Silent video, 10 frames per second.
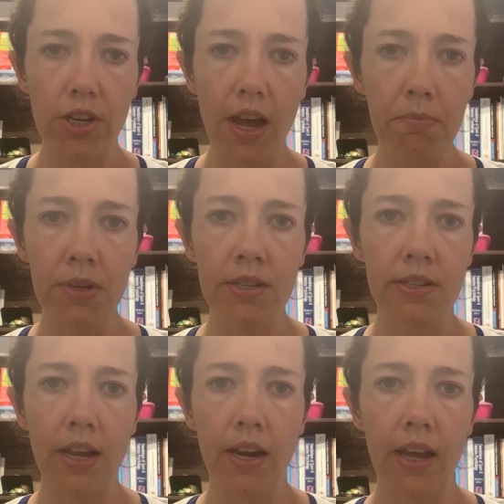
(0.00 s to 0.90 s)
of
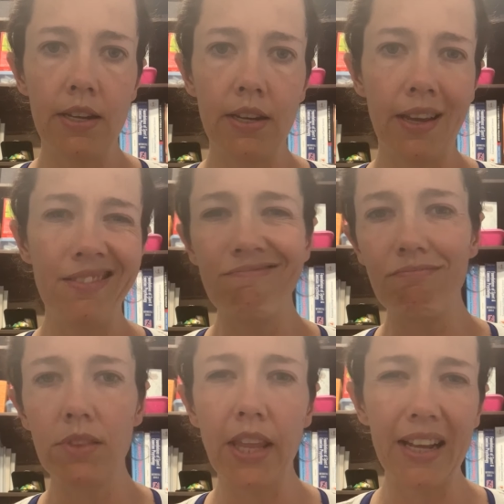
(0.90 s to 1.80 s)
numbers
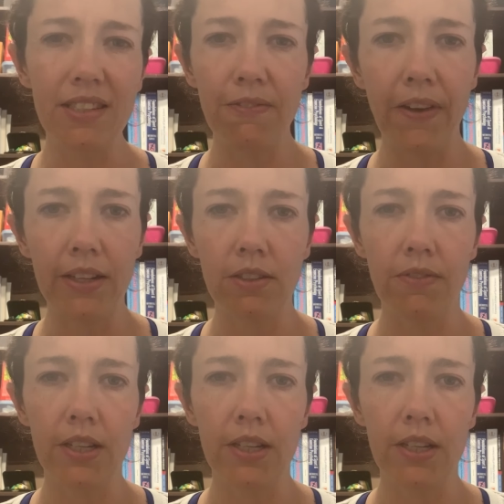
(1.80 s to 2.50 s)
and that's effective.